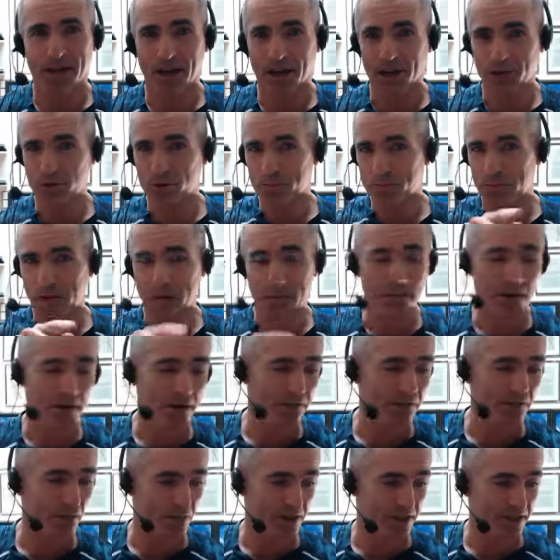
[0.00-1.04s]
And you pay money
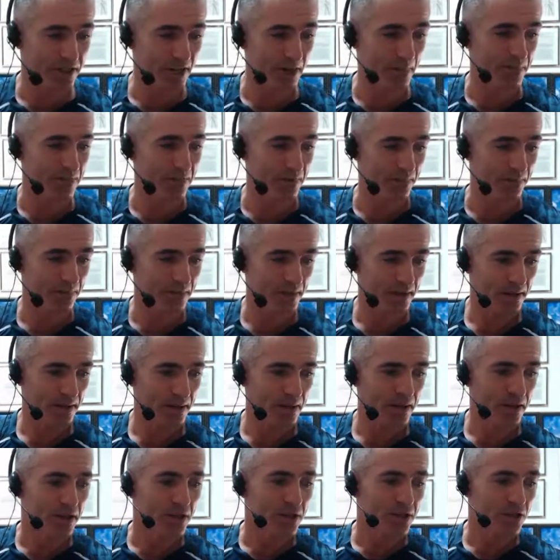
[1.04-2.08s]
for it on top of it.
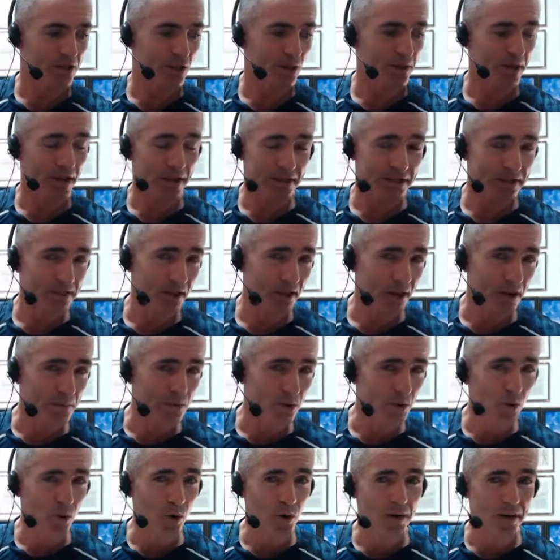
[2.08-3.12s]
So next time
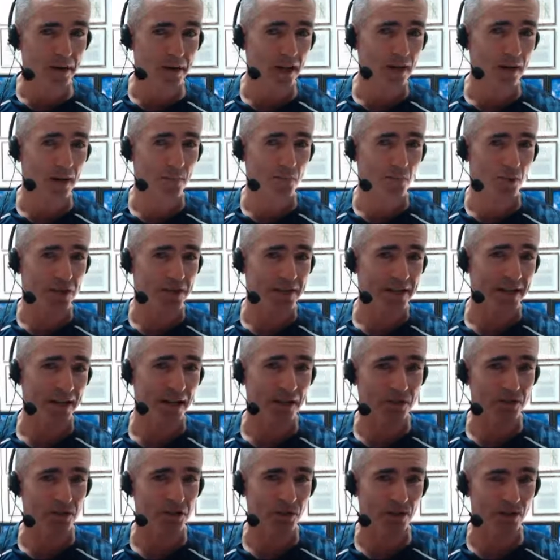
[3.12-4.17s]
you go to get a breast
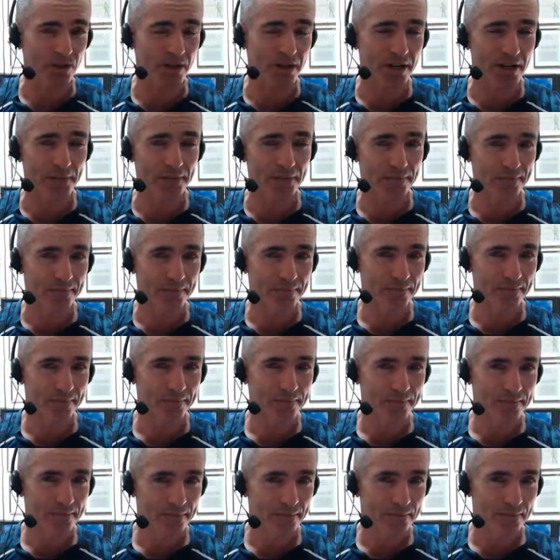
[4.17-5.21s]
cancer screening,
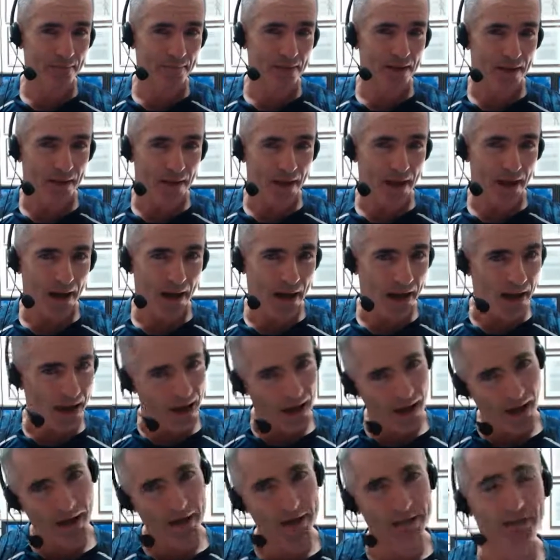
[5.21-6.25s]

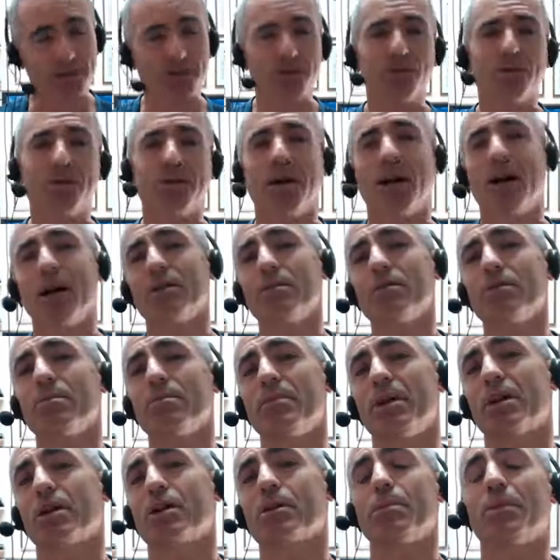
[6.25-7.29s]
ask your doctor,
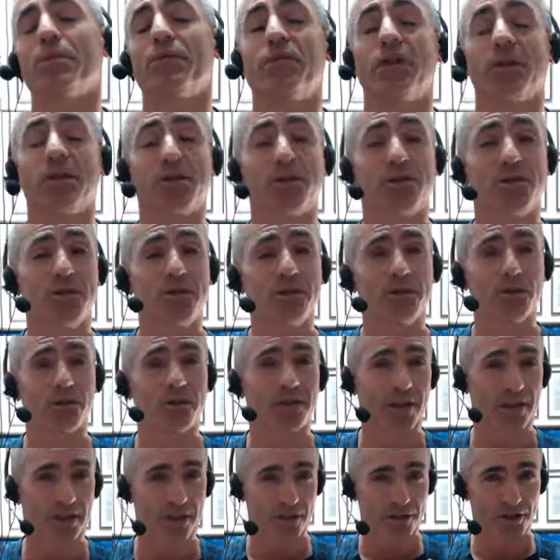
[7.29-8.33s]
medical professional, or
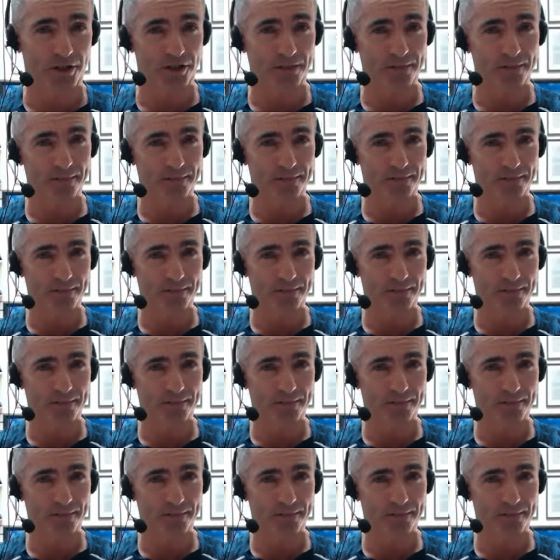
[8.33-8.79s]
technician,